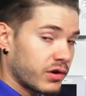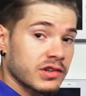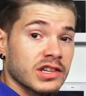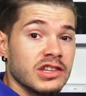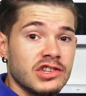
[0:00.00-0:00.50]

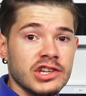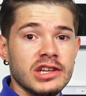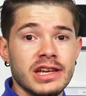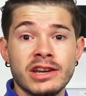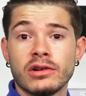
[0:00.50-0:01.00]
Versa
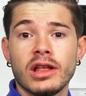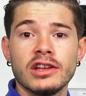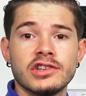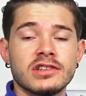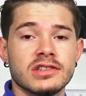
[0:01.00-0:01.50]
G
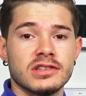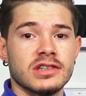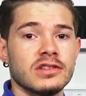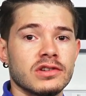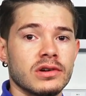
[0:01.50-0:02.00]
Interlogix
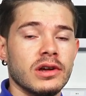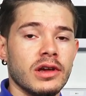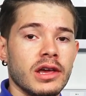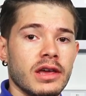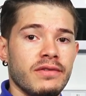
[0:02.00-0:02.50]
sensor.
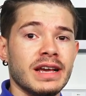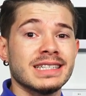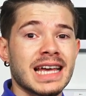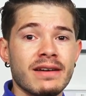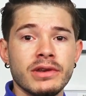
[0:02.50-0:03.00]
If you
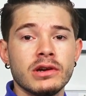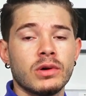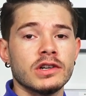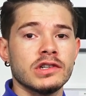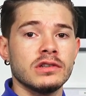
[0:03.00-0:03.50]
guys have any
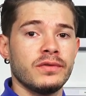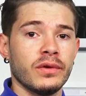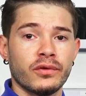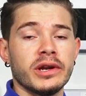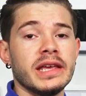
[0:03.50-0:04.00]
questions,
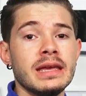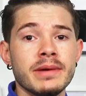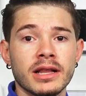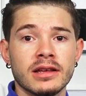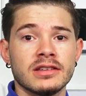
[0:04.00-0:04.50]
feel free to
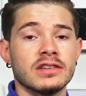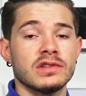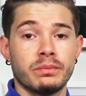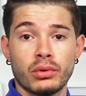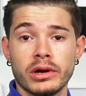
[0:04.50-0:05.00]
email us at
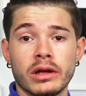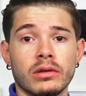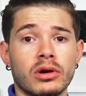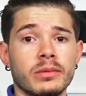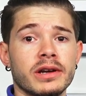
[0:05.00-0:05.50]
support at
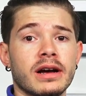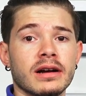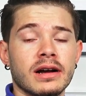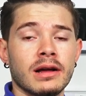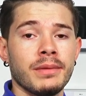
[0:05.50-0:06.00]

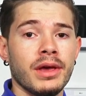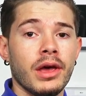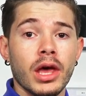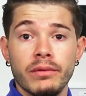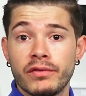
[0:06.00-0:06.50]
alarmgrid.com.
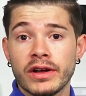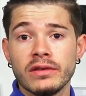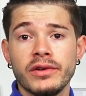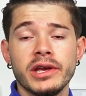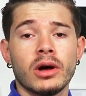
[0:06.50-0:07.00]
If you found
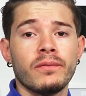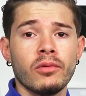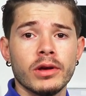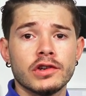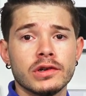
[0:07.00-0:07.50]
the video helpful,
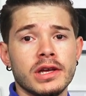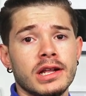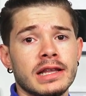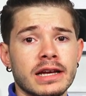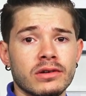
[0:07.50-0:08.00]
make sure you
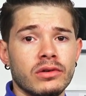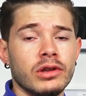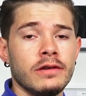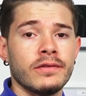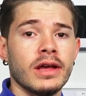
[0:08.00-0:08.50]
hit like
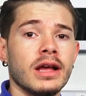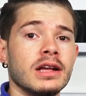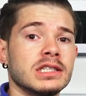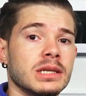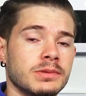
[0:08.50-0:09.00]
underneath,
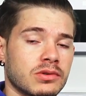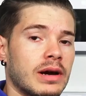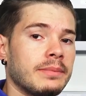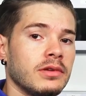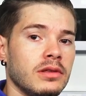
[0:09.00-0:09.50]

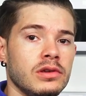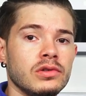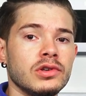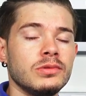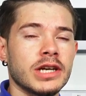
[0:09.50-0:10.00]
subscribe to the
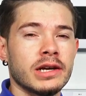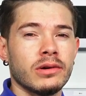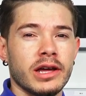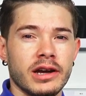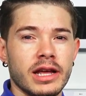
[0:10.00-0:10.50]
YouTube
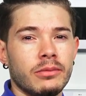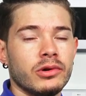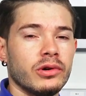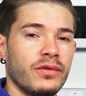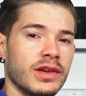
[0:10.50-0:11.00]
channel, and enable
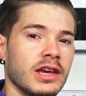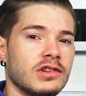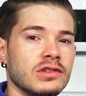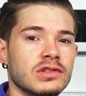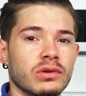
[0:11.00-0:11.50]

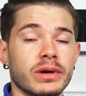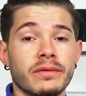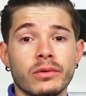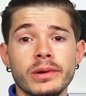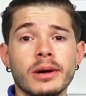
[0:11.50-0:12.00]
notifications so
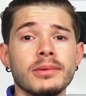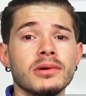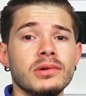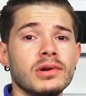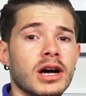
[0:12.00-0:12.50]
whenever we
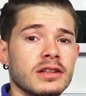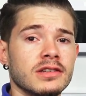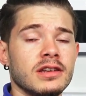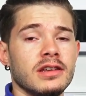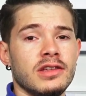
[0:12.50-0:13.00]
upload new
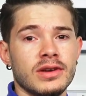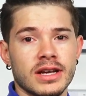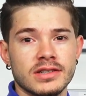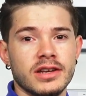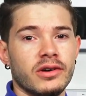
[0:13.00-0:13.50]
content, you
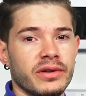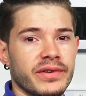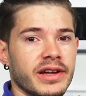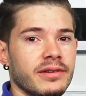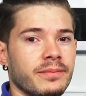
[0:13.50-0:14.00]
guys get
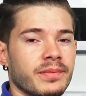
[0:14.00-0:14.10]
notified.